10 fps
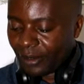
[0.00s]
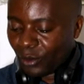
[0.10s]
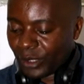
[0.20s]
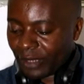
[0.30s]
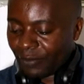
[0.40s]

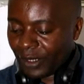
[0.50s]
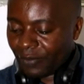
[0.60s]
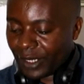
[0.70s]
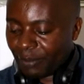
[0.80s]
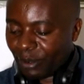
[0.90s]
which are very,
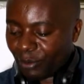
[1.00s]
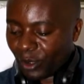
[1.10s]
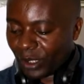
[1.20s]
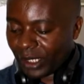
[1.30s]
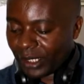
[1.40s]
very
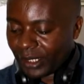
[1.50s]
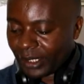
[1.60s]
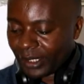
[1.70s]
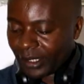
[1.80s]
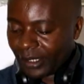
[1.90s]
popular
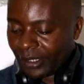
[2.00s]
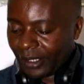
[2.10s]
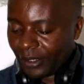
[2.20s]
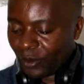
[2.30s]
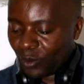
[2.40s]

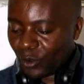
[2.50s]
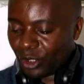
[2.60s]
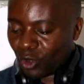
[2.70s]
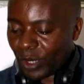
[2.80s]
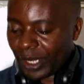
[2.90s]
with
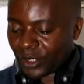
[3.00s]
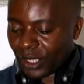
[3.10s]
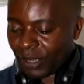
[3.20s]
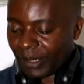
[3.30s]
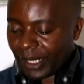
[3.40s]
your
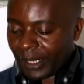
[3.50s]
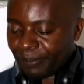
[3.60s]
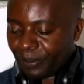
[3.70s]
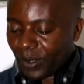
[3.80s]
examiner.